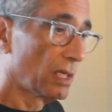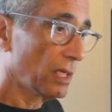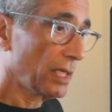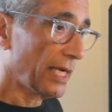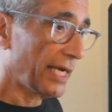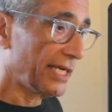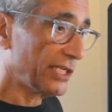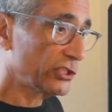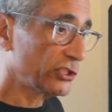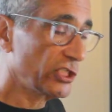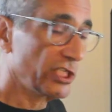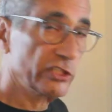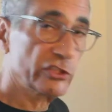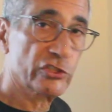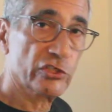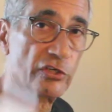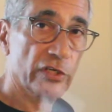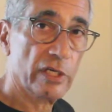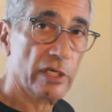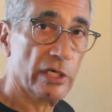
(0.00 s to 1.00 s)
a
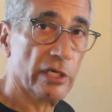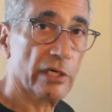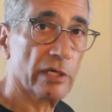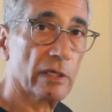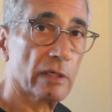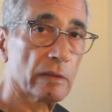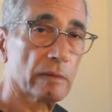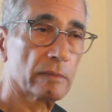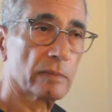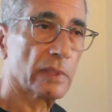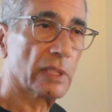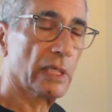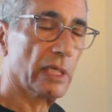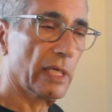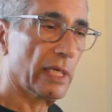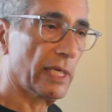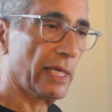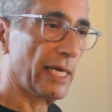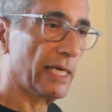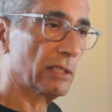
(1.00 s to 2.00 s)
teacher here
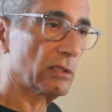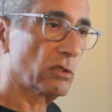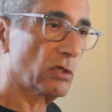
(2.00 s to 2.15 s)
in a